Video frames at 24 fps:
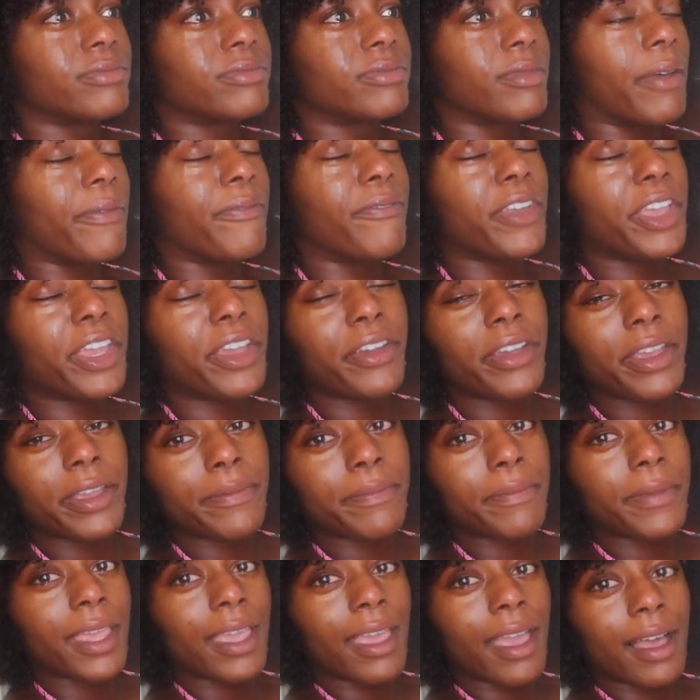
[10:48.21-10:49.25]
I'm figuring
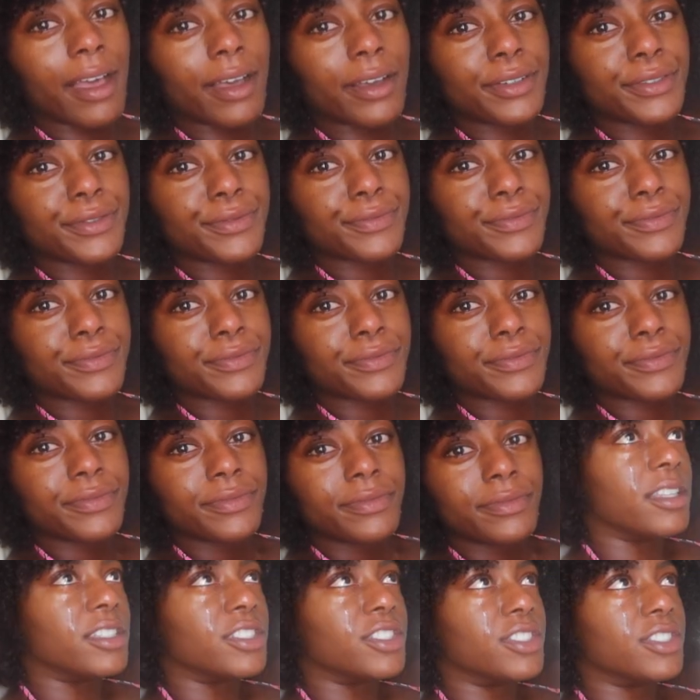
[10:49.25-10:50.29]
me out.
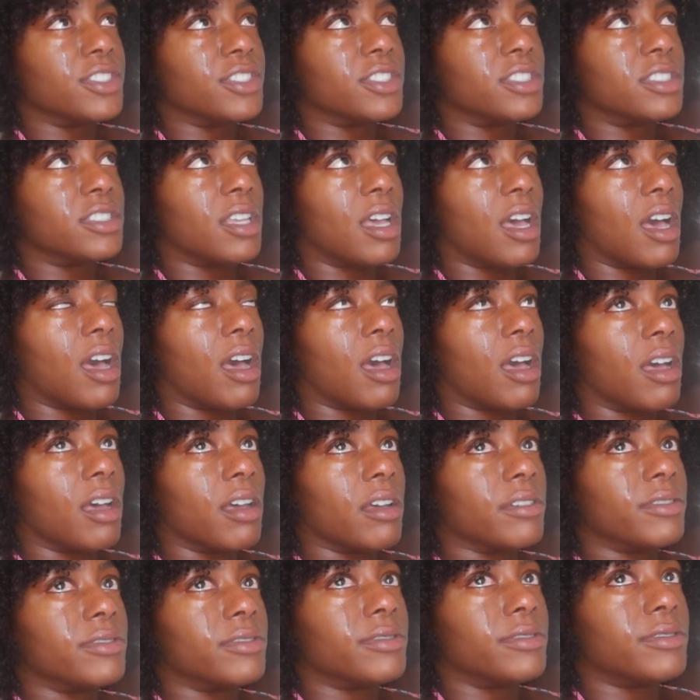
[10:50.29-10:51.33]
It's
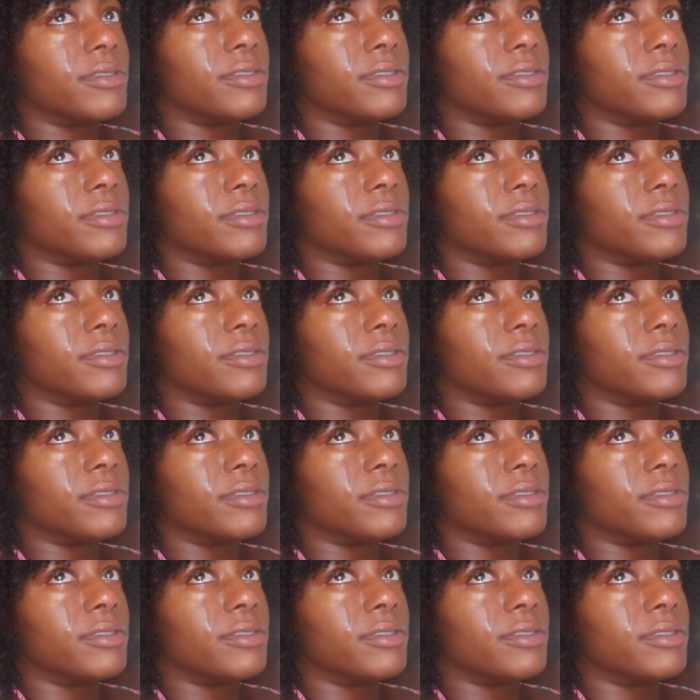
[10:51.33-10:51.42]
tough.